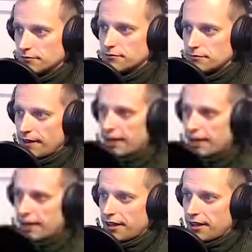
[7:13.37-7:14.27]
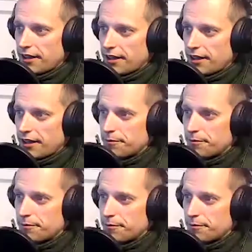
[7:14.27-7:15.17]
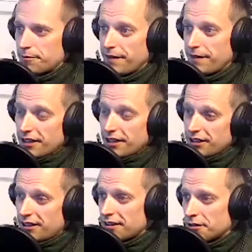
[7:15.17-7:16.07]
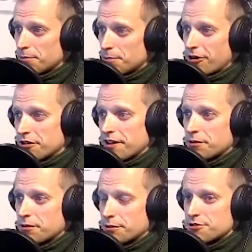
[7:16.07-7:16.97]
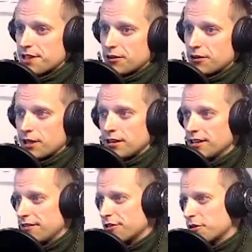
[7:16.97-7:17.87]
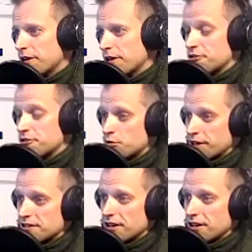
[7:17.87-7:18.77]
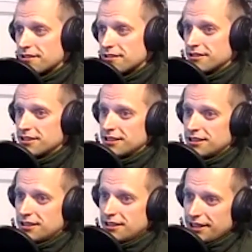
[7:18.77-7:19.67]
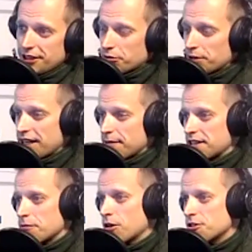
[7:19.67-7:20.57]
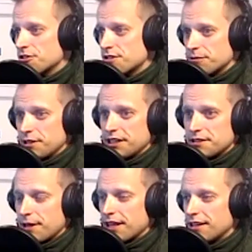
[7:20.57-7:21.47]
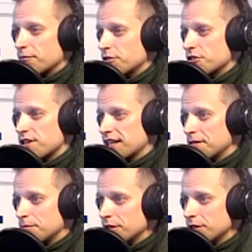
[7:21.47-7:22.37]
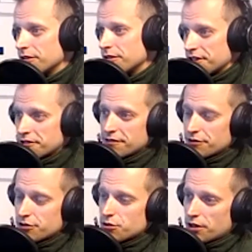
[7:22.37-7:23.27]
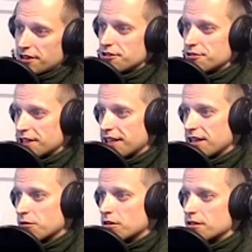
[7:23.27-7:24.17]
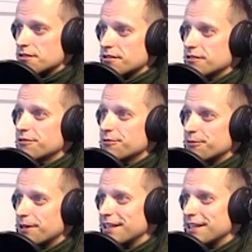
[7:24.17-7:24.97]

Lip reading: Yeah. And then the partner developers are saying, well, if you're going to raise interest rates on us, we can't make the margins that we need to make, then we're just not going to build, and your inventory issue is going to get worse, right?